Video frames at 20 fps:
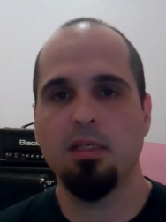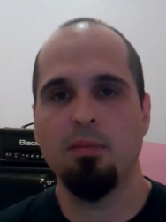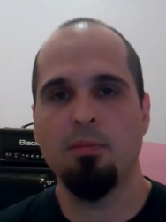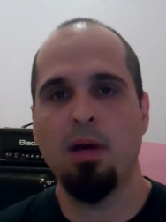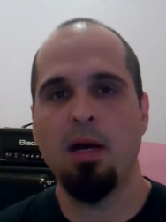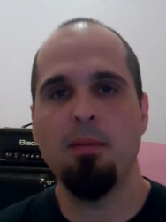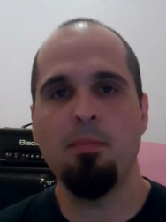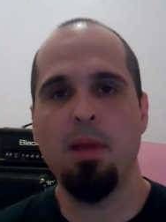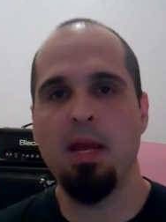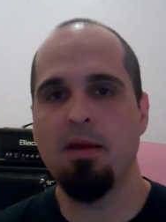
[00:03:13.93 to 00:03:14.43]

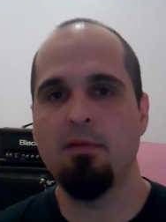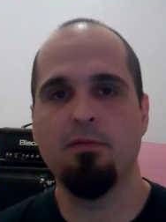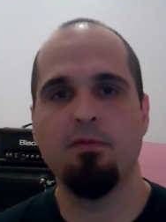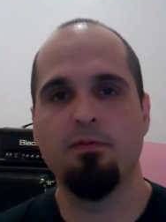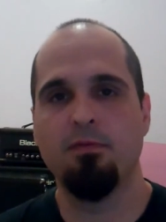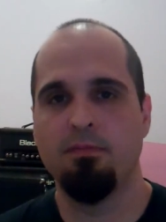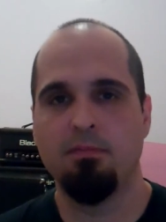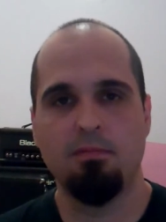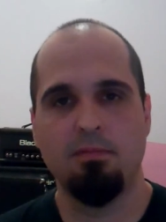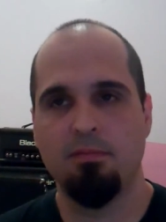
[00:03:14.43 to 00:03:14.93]
my main
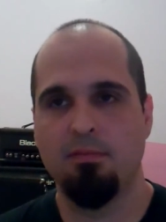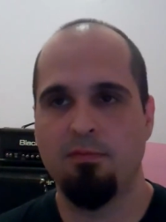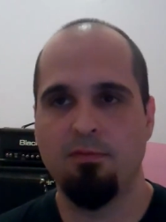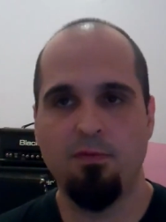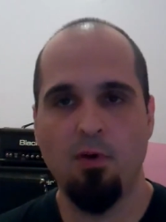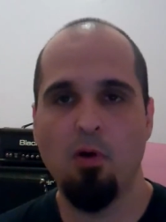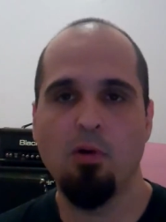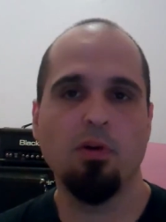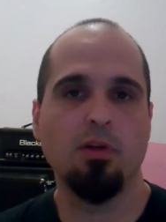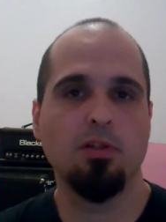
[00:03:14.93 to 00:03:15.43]

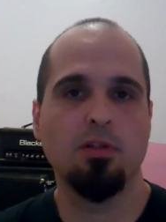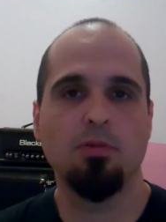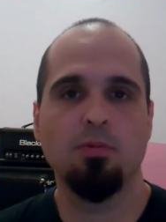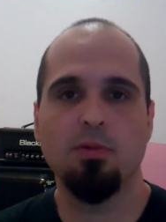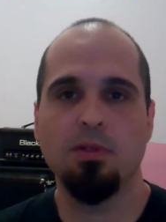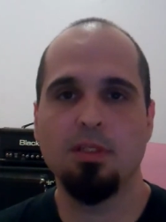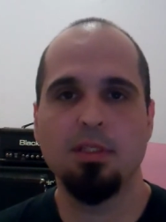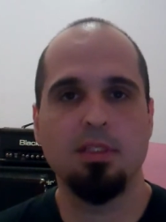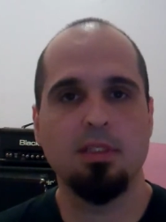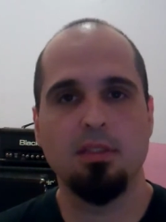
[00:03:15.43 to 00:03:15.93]
focus
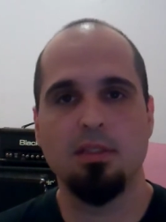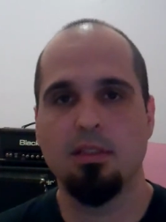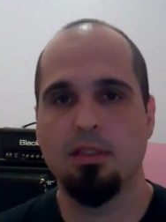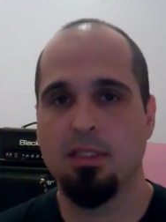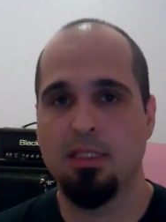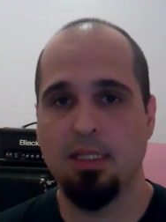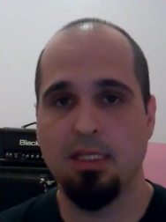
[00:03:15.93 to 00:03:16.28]
was,